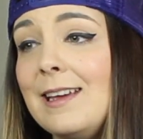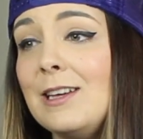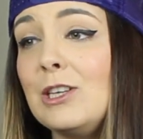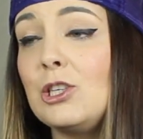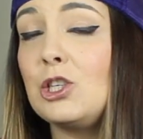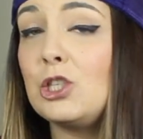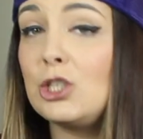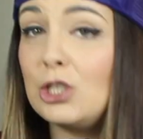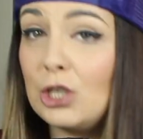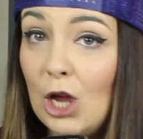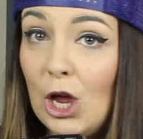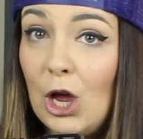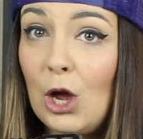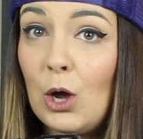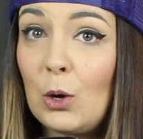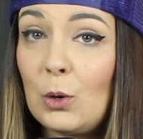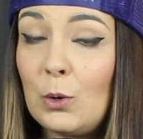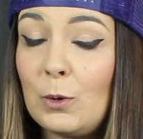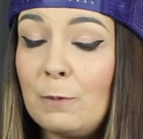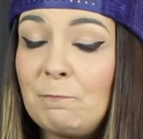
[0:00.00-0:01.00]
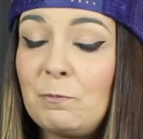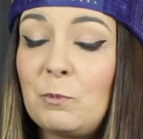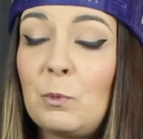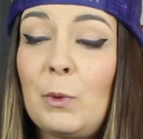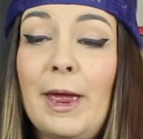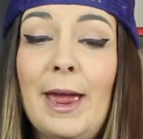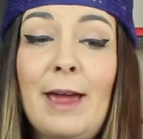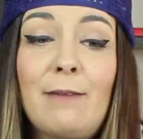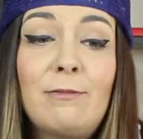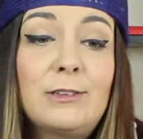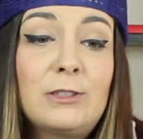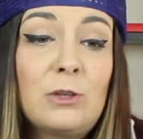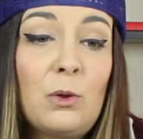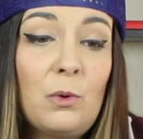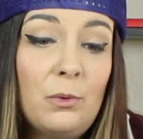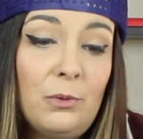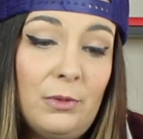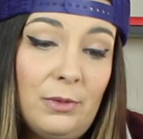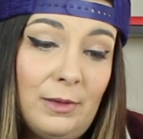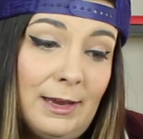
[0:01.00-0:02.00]
So we have this
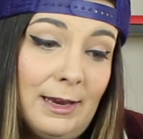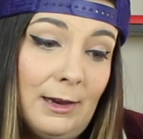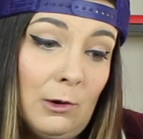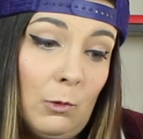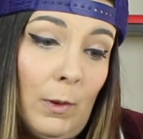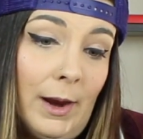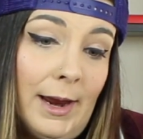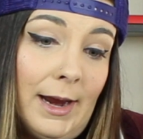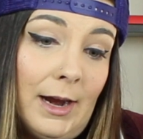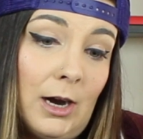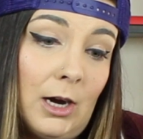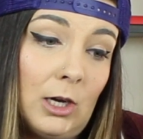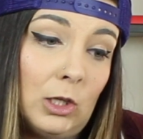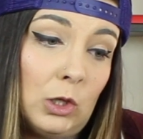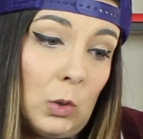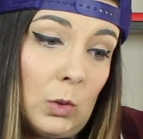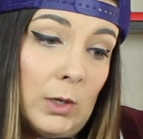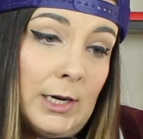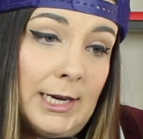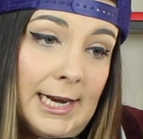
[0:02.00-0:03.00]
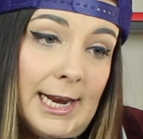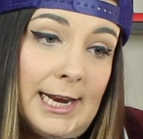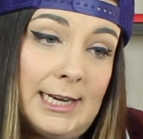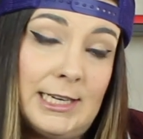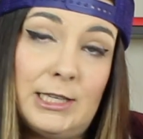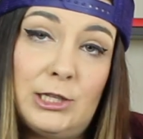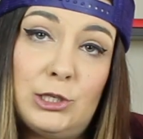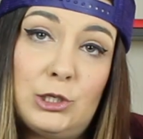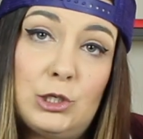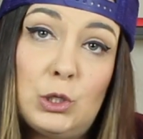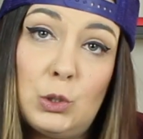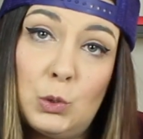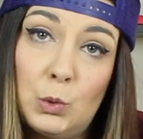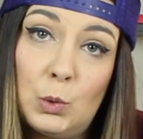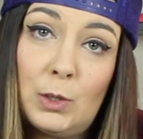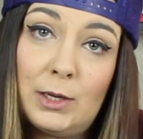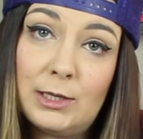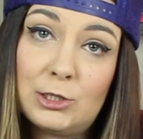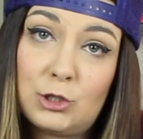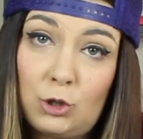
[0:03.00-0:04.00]
whole thing where Lauren and Andy, the
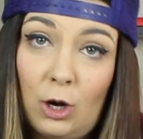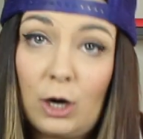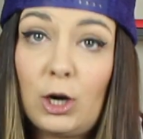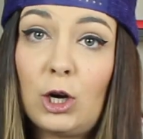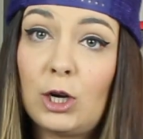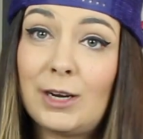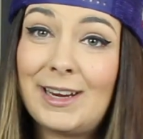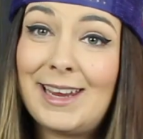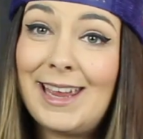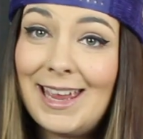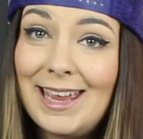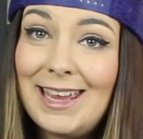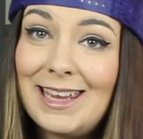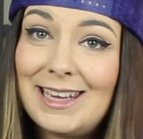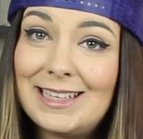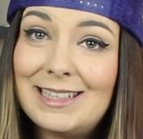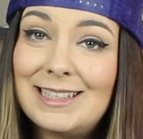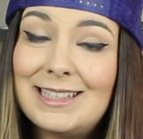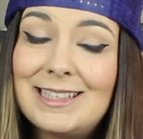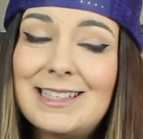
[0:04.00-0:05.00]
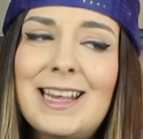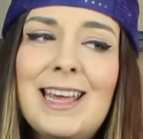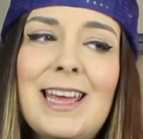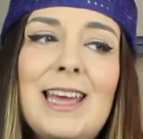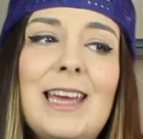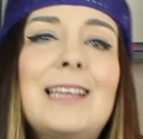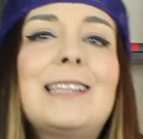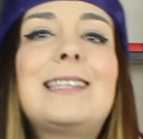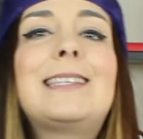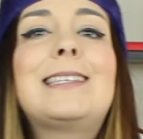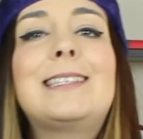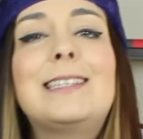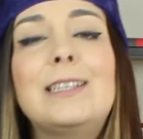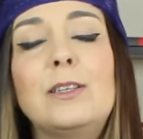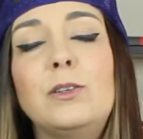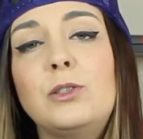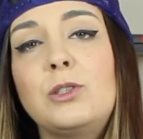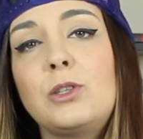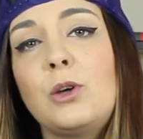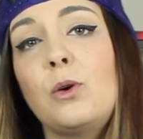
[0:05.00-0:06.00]
two Strucker kids,
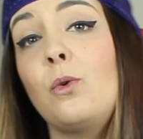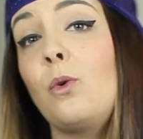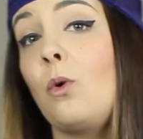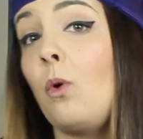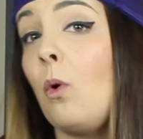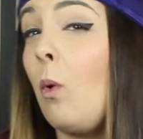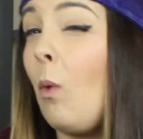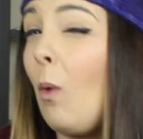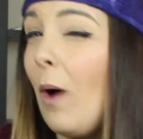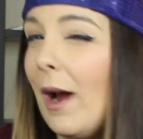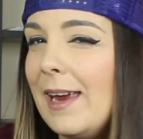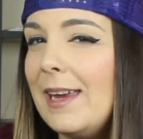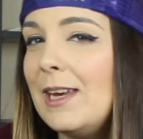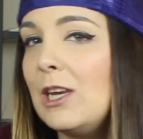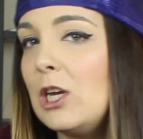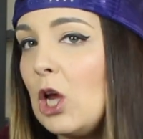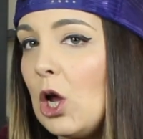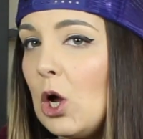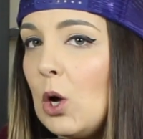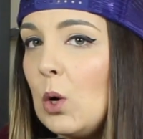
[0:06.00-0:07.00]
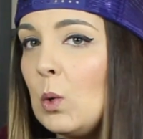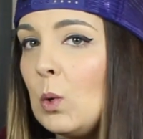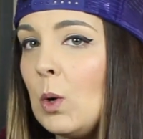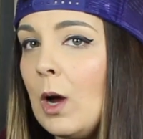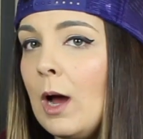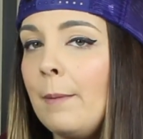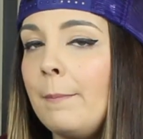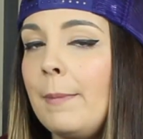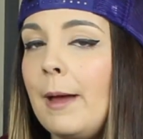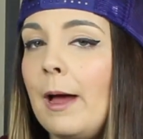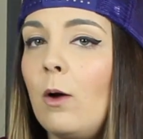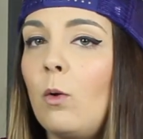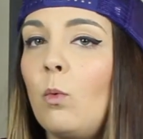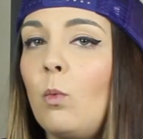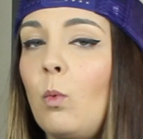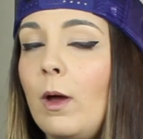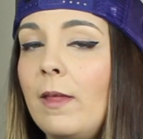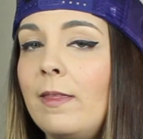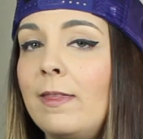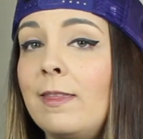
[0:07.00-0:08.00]
still don't quite know about
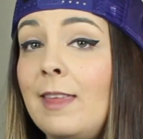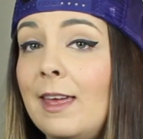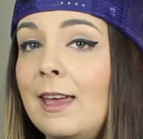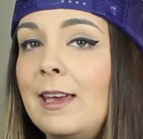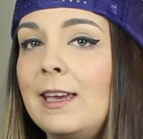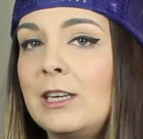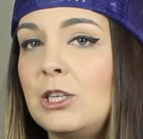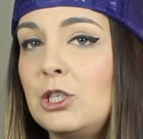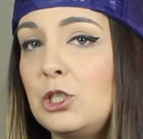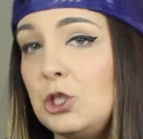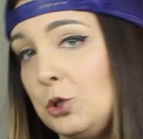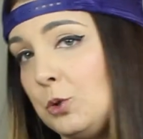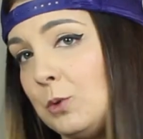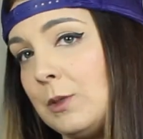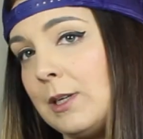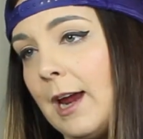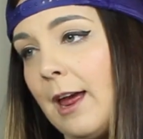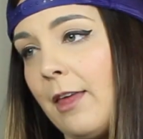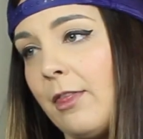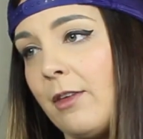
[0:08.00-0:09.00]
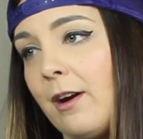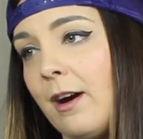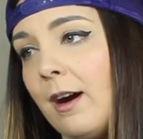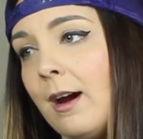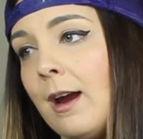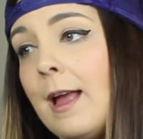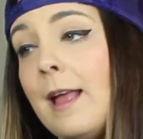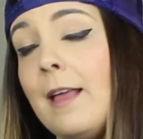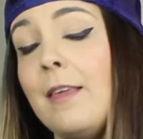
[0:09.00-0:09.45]
what they can do together.